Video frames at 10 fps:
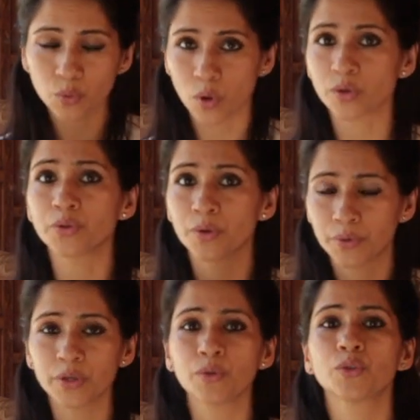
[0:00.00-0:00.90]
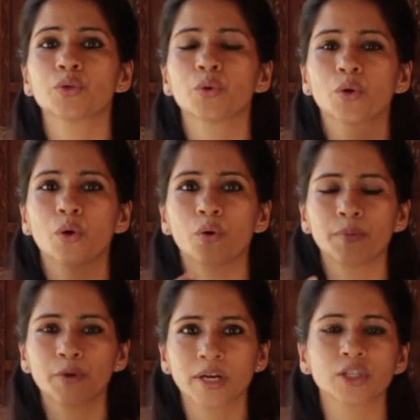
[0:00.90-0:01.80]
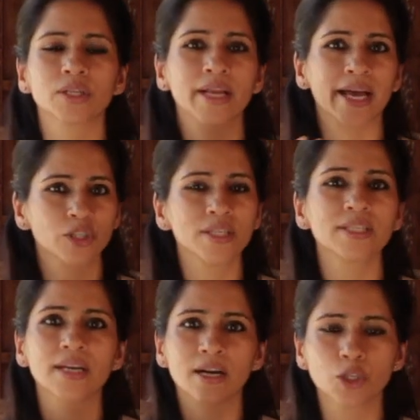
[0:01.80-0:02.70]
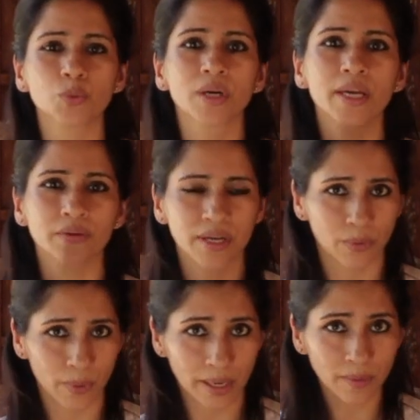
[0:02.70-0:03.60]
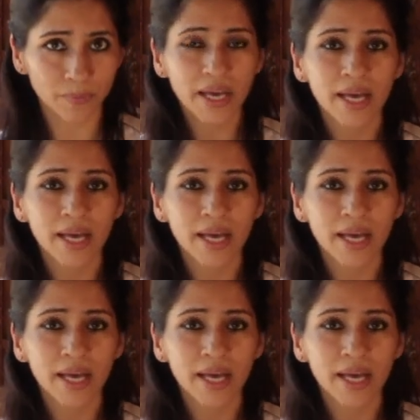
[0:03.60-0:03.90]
You want to reproduce, so your reproduction actually starts working really well.